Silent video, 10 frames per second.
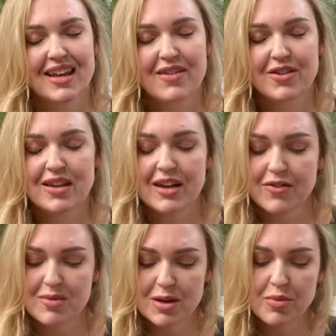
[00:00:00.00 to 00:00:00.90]
If you'd like
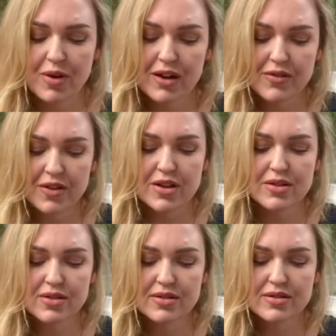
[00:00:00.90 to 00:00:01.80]
for me to pray for
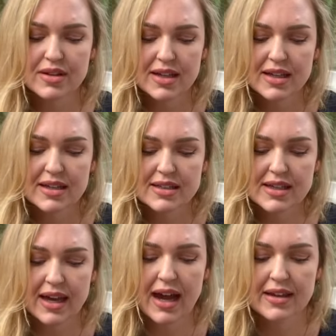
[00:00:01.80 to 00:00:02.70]
you,
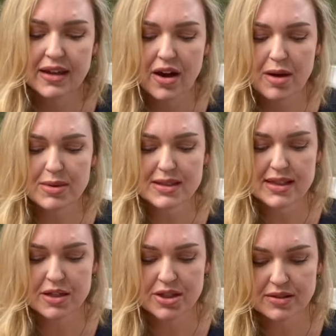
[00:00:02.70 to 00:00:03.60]
say hi in the comment
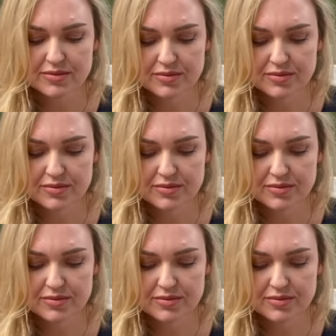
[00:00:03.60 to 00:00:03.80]
section.